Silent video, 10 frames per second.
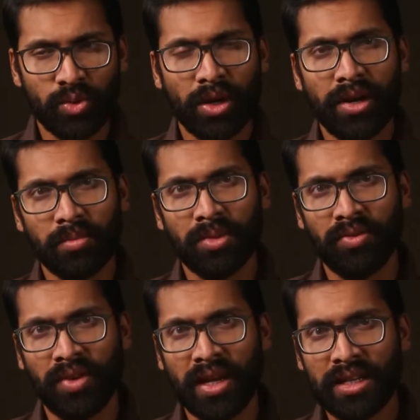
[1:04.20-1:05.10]
number
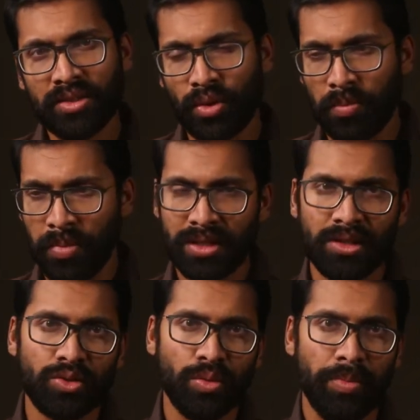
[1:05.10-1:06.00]
varies from
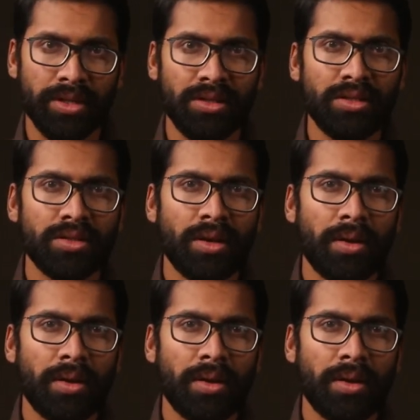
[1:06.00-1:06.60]
business to business,